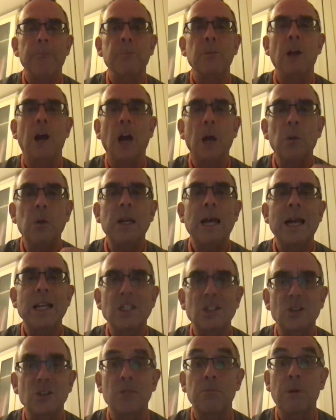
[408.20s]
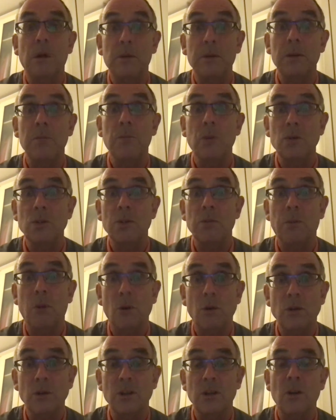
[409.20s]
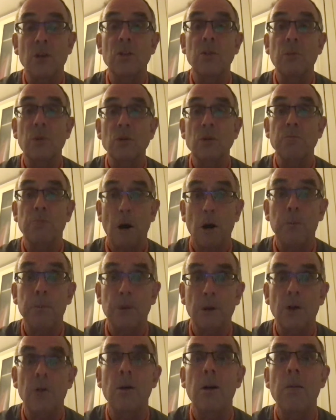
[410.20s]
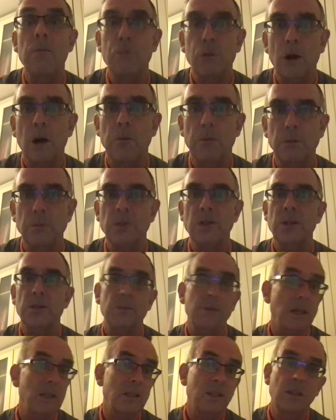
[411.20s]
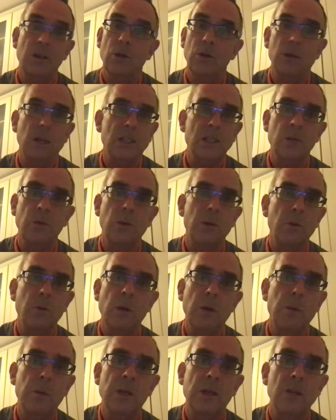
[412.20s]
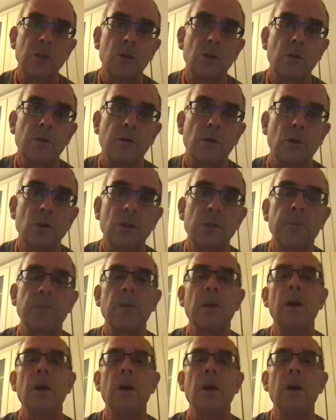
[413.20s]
I will answer probably the most important or the most popular problems. That's the way we can do it, folks.